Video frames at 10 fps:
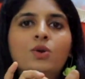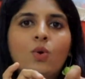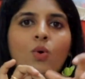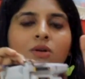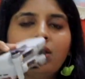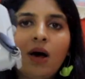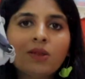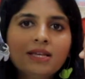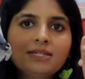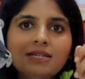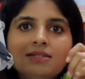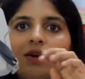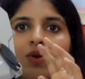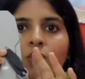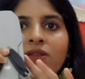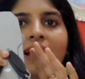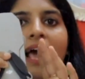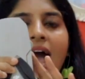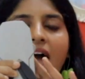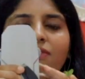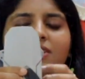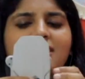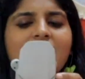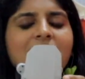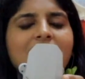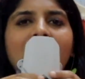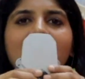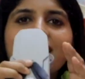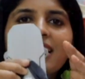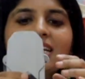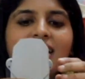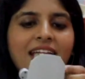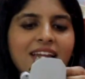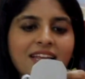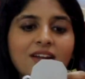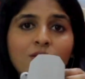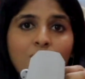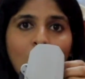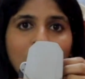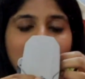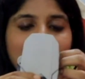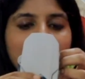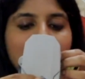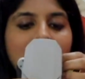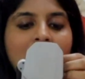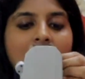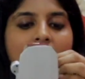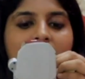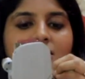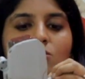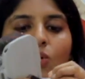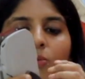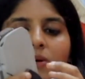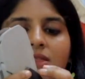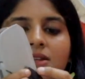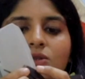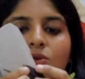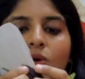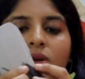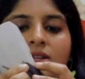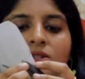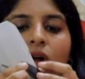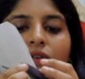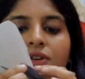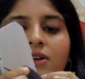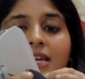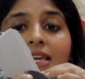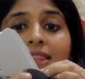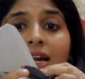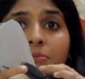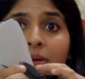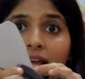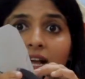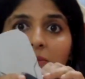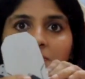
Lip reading: drone. Now, this is the drone that I have. It's a tiny drone. Even if I just open this drone, it's not really that big.